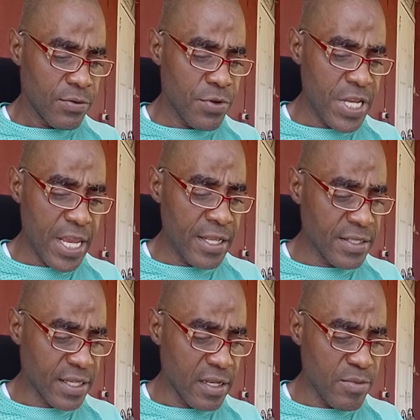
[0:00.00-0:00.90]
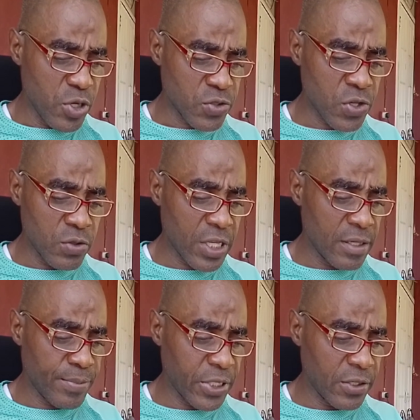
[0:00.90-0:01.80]
Re Enzel Muir, South
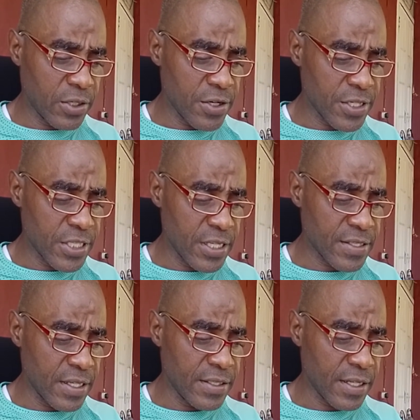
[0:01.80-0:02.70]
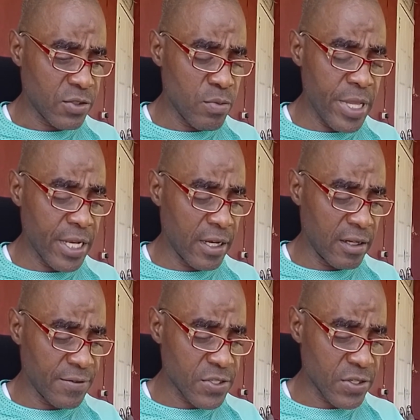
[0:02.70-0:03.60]
Kent Padal Correctional Center, to
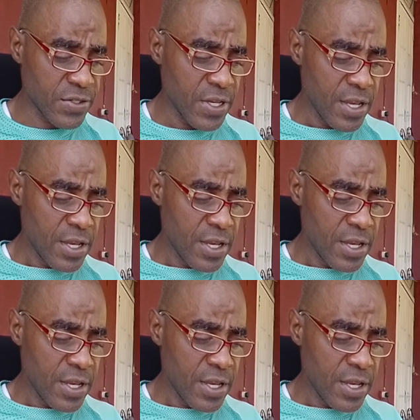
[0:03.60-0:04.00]
medical officers.